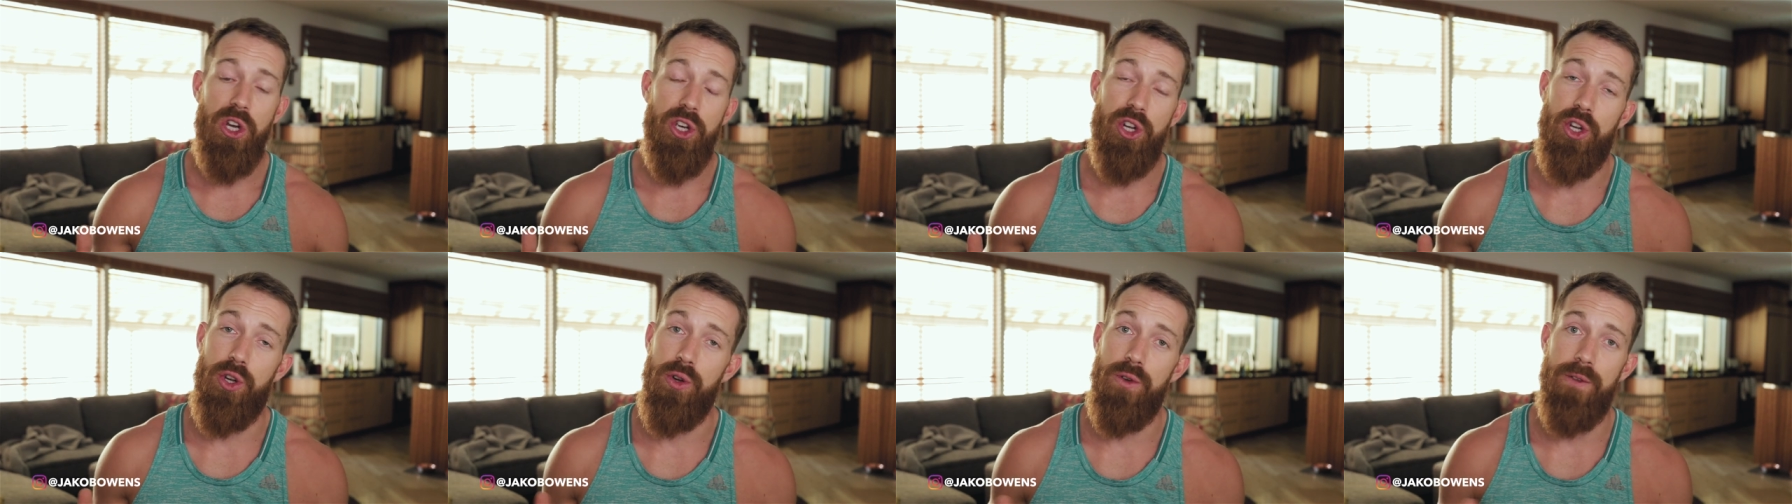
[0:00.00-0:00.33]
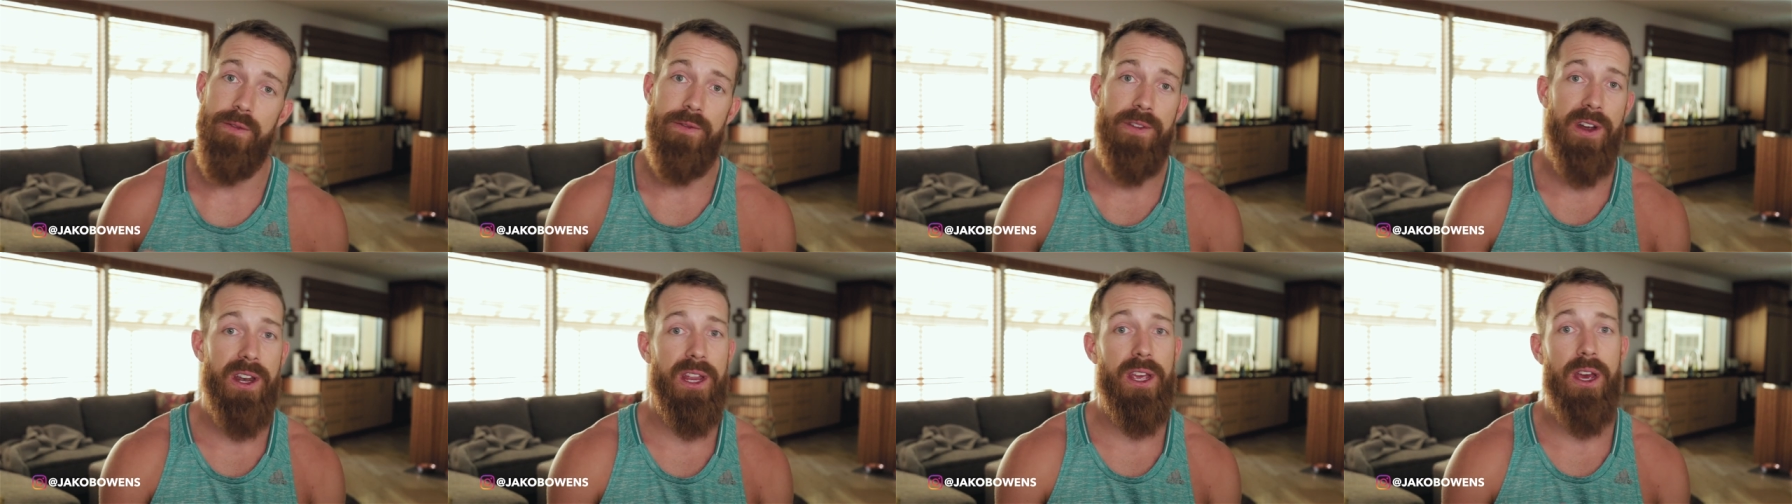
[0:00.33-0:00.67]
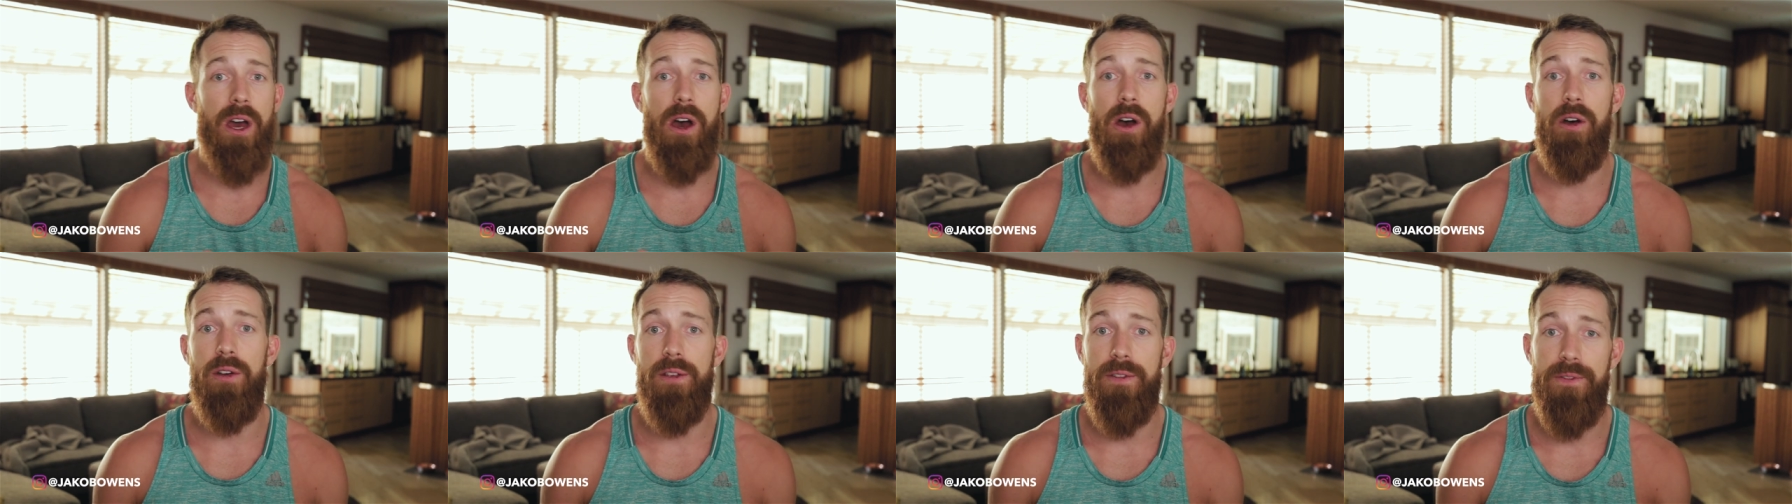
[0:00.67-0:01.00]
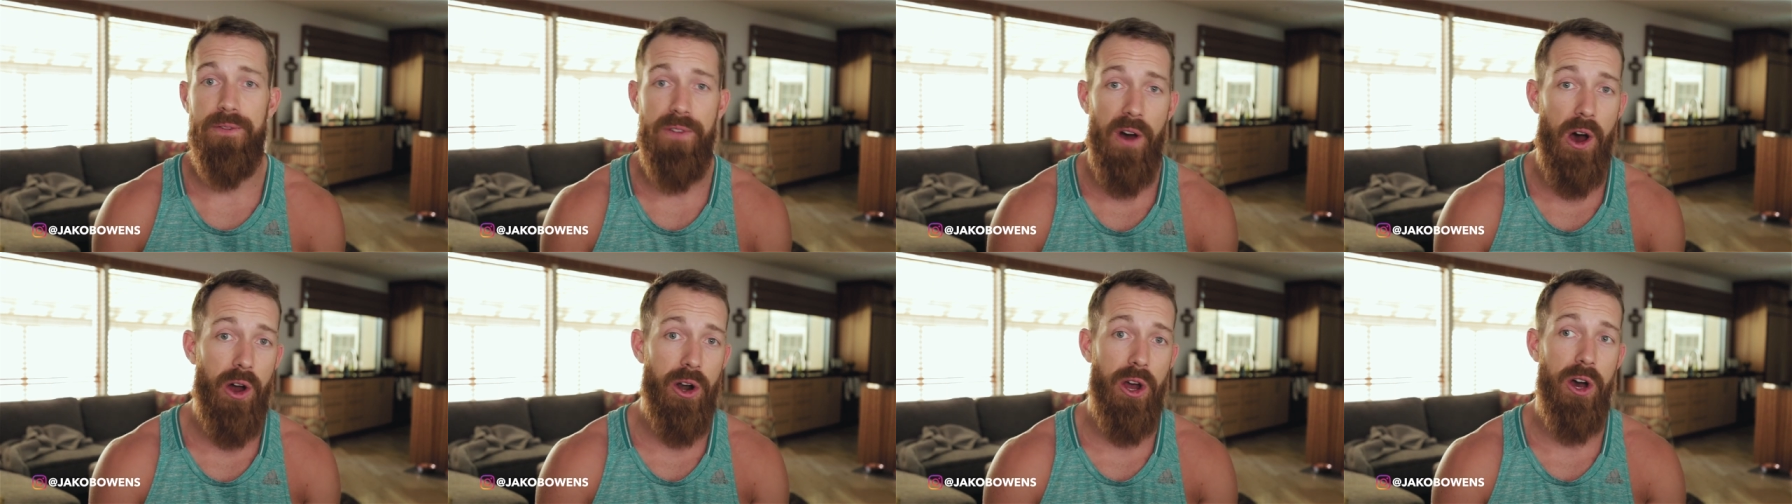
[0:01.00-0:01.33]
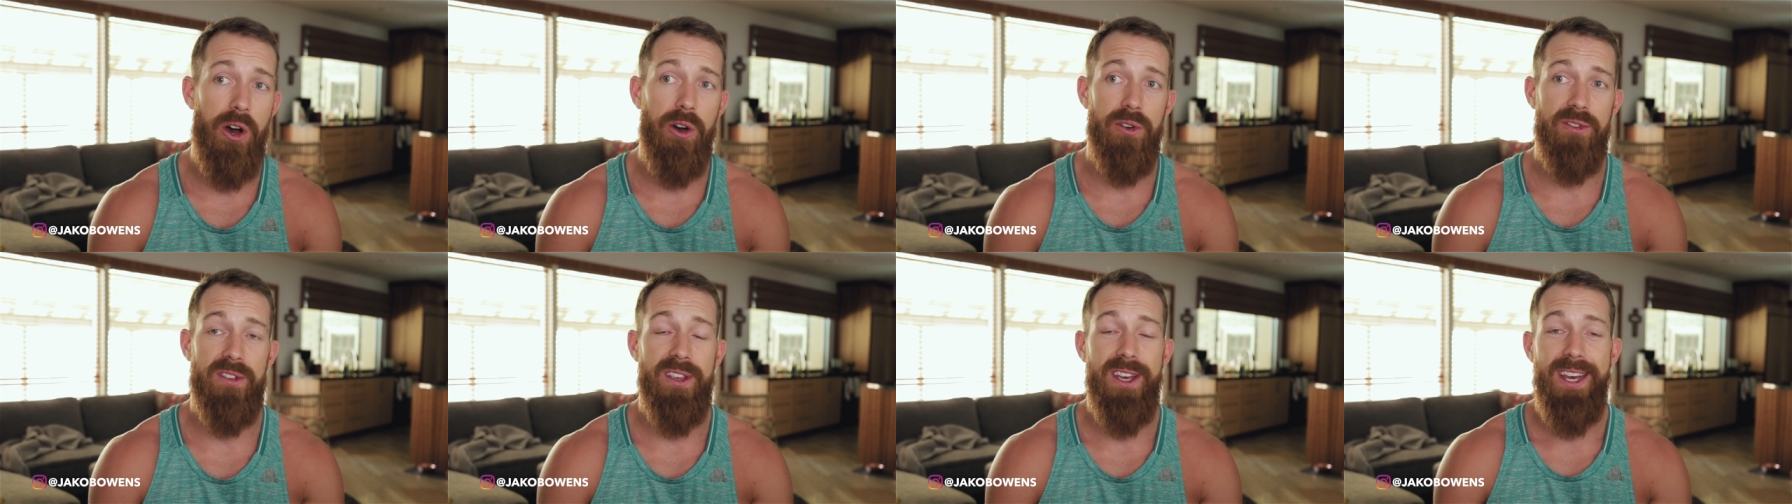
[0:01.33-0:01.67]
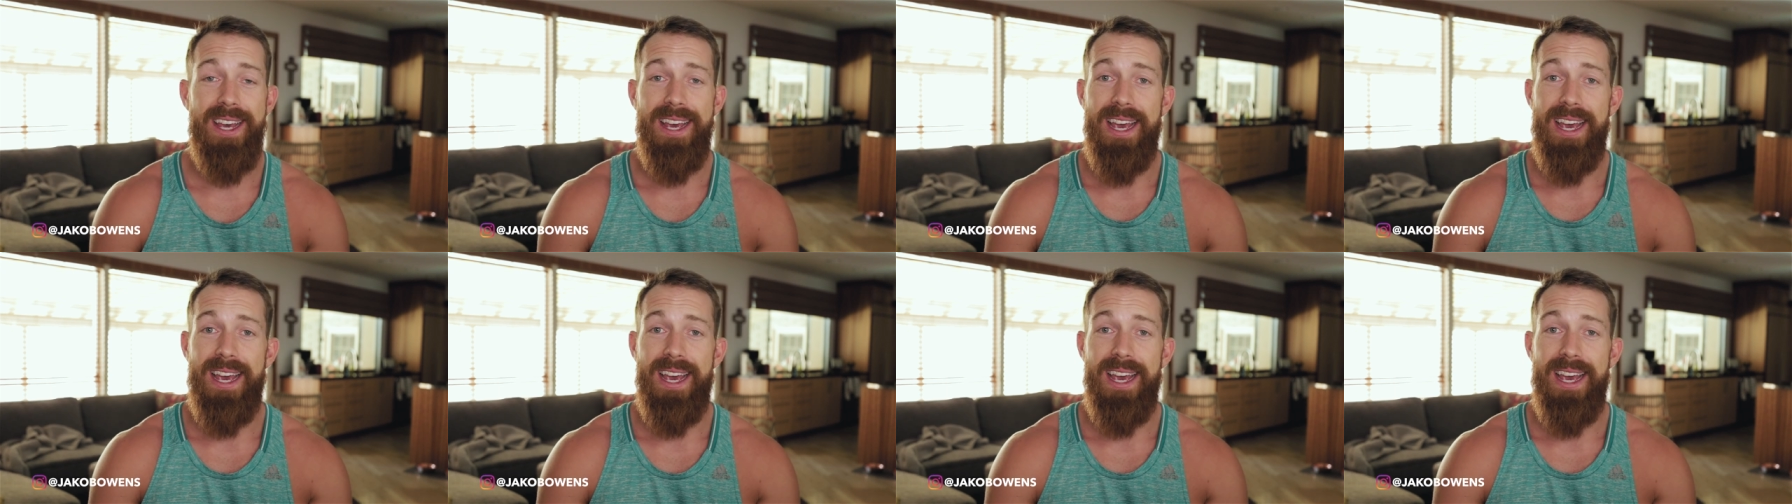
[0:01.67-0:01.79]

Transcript: shoot videos, photos,